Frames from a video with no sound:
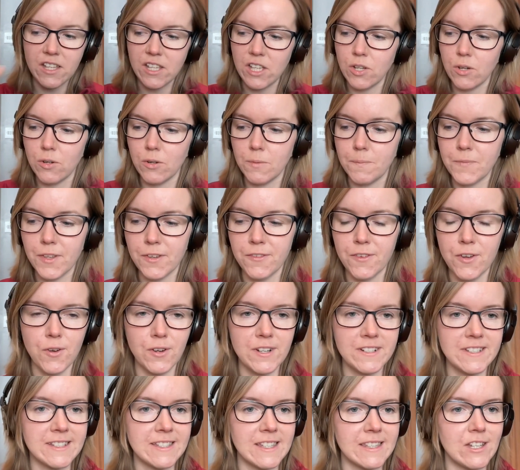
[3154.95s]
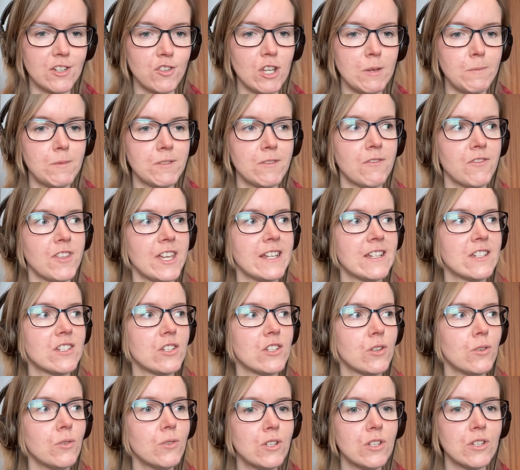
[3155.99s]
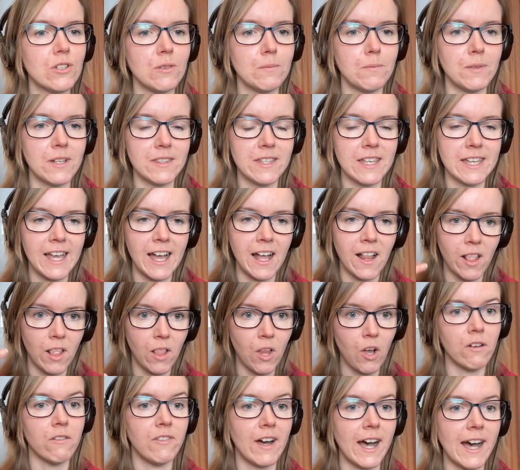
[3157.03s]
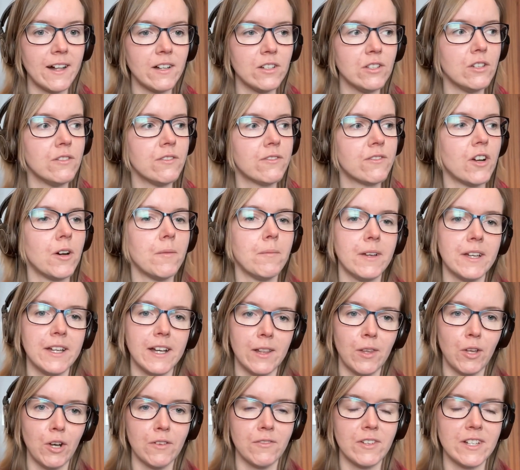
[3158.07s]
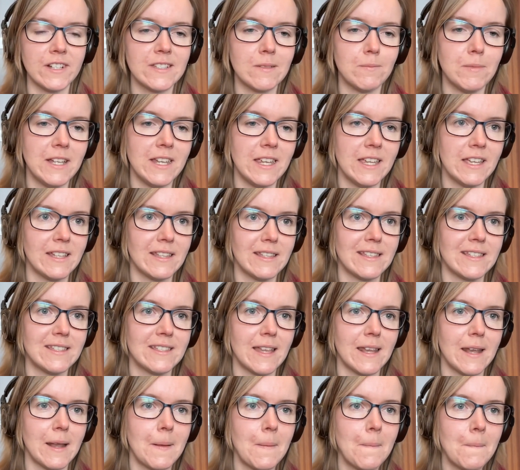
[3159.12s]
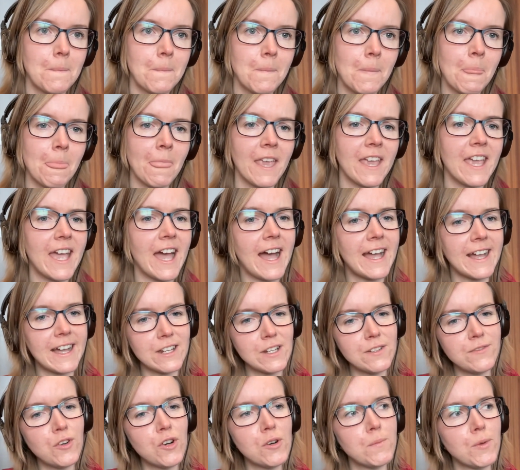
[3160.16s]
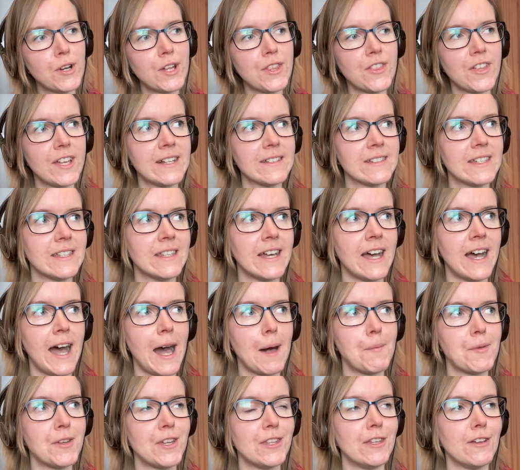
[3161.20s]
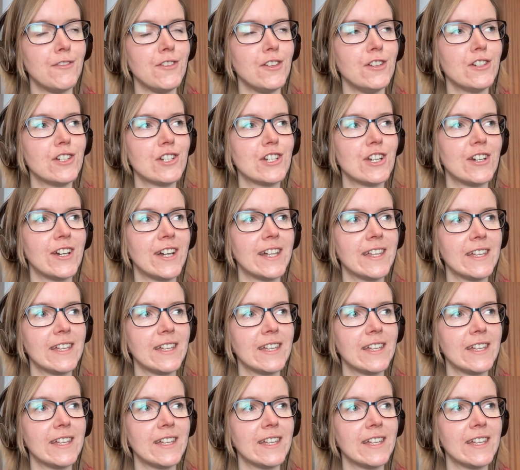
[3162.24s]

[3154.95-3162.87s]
of course isn't the cheapest of things to go to, but they get a lot of value from it, a lot of experience, and I kind of hope more things like that happen in the future.